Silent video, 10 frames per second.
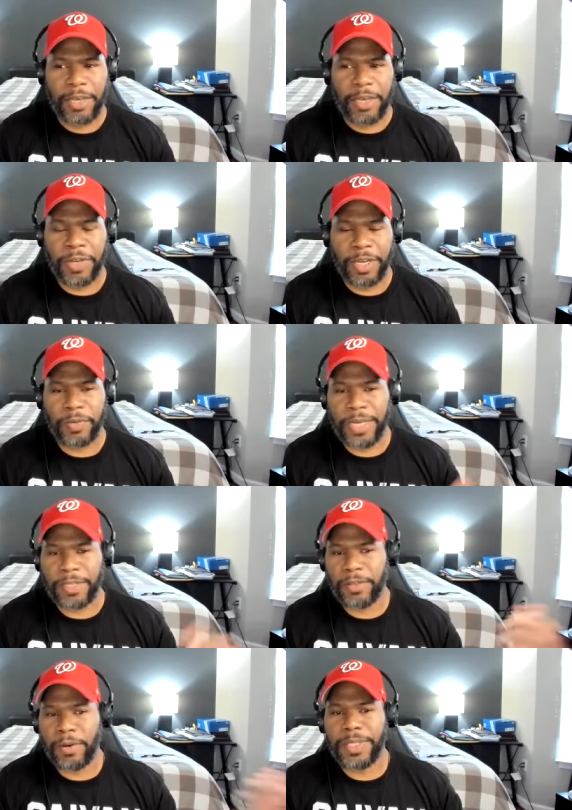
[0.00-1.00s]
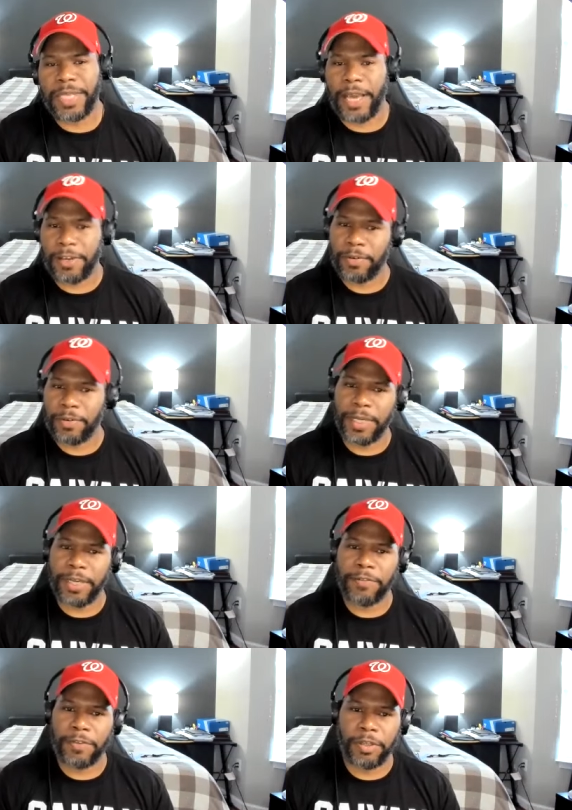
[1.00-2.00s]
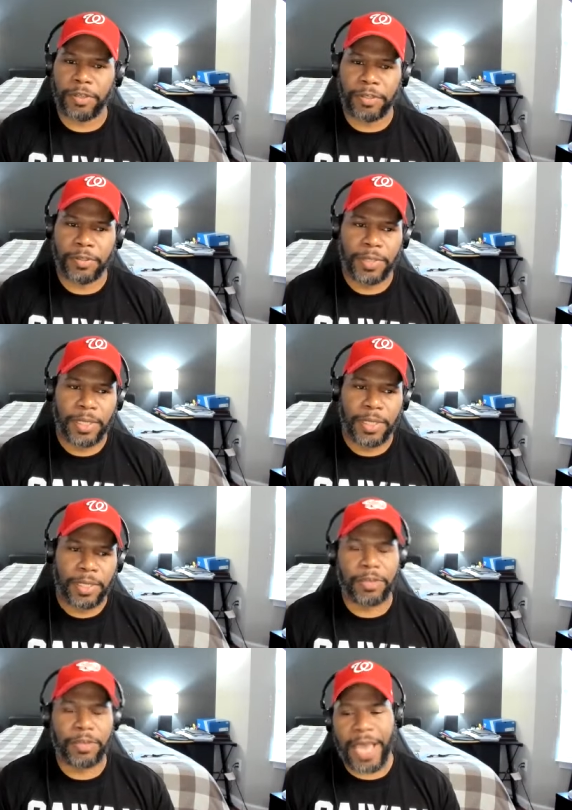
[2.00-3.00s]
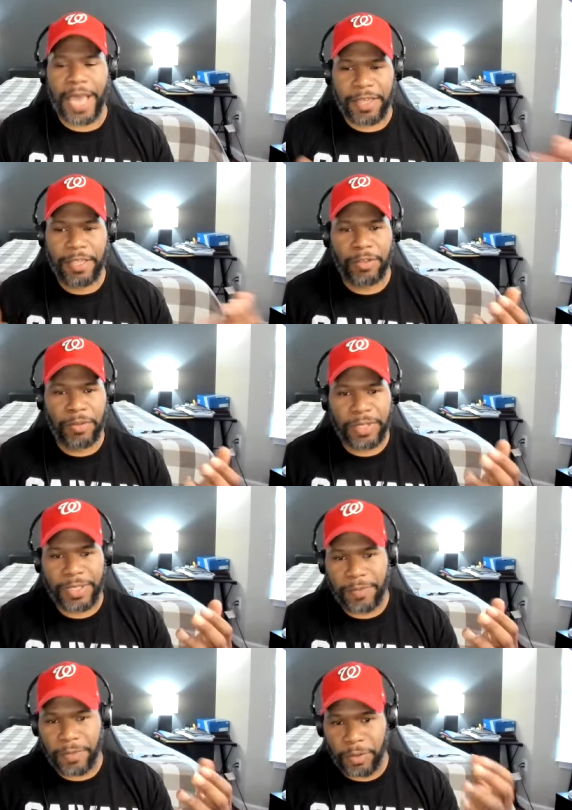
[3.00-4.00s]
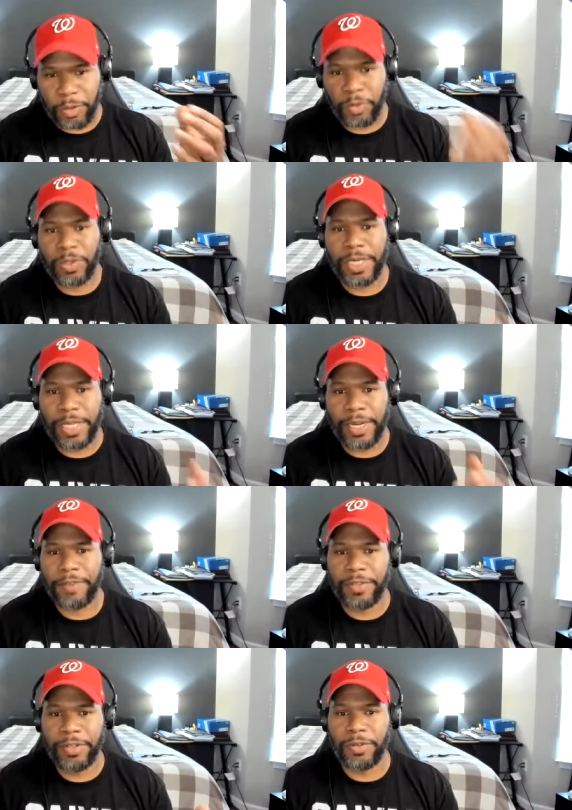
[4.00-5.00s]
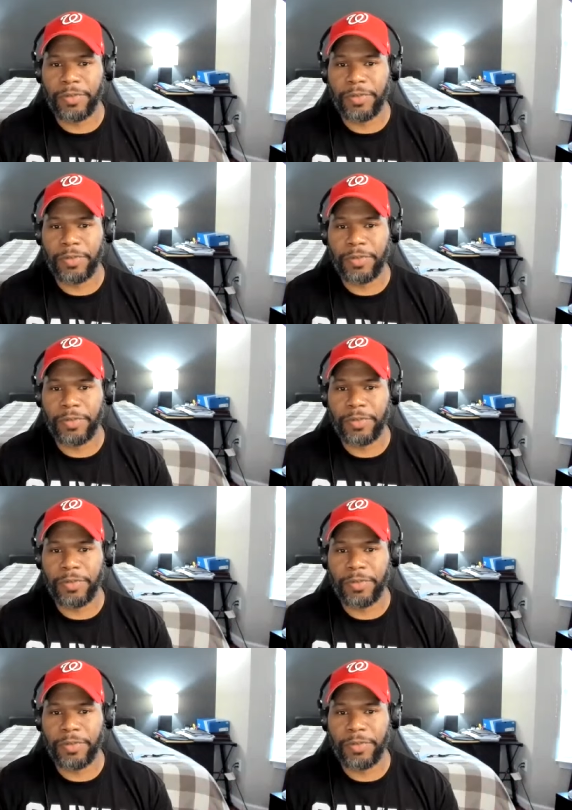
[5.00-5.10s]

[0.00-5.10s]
you're going to create so much extra money for you to do that you can actually do the stuff you truly love to do,